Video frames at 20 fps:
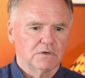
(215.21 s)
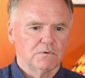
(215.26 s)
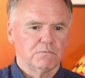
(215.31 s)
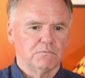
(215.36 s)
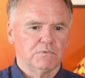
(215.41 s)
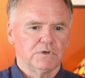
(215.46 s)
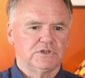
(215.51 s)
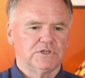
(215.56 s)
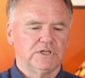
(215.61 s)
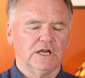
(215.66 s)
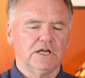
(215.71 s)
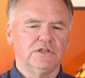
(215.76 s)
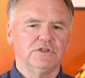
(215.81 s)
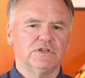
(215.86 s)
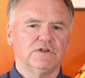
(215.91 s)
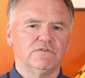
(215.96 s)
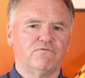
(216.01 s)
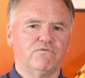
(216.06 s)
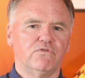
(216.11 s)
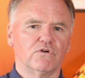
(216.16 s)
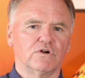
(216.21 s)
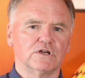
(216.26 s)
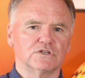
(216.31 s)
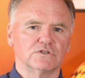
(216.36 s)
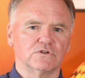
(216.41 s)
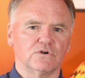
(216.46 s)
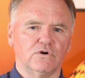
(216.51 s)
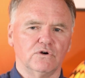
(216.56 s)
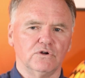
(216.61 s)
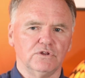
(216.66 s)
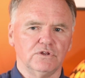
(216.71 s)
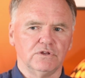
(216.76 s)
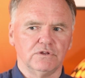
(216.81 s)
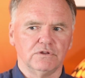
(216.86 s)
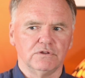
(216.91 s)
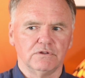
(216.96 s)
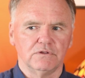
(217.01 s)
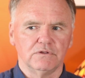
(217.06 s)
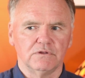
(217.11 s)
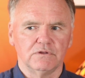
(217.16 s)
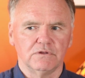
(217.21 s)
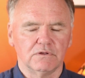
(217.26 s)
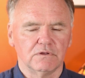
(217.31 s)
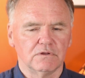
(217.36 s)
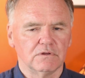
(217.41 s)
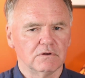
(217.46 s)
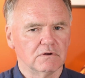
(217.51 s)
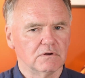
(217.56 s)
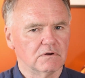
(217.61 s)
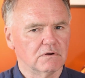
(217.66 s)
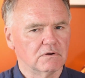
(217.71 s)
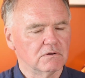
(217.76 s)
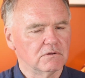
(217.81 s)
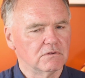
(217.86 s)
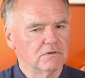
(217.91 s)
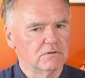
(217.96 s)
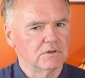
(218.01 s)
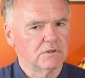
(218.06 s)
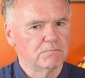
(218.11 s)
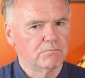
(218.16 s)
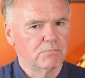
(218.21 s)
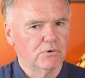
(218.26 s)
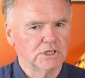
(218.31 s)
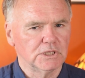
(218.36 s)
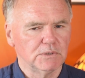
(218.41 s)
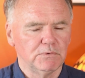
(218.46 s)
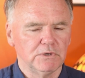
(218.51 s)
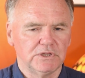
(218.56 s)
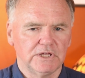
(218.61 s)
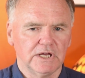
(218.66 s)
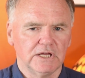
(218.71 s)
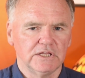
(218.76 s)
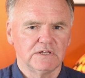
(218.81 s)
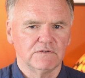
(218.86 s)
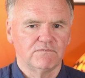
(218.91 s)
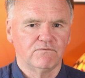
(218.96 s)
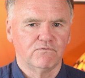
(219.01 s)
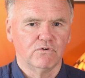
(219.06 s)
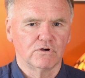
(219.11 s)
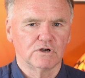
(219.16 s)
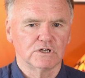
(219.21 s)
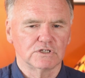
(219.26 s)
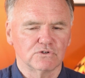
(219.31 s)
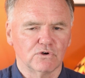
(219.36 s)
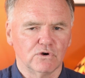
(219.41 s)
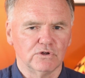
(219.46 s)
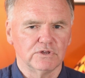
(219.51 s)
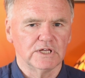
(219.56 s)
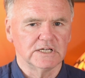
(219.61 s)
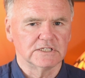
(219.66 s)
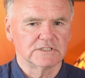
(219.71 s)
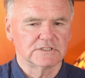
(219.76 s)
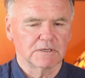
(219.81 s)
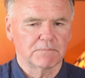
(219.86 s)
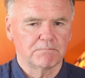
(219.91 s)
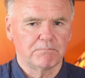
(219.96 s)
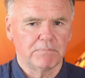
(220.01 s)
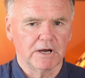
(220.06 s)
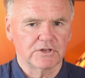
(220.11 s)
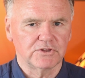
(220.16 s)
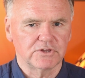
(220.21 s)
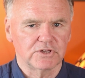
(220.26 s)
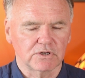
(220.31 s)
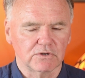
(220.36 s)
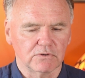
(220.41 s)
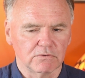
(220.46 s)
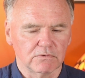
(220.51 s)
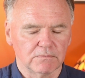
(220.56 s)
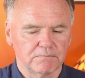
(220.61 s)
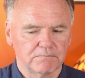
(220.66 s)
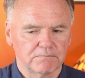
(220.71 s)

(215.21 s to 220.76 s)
we tend to focus on the body we tend to focus on is the particle.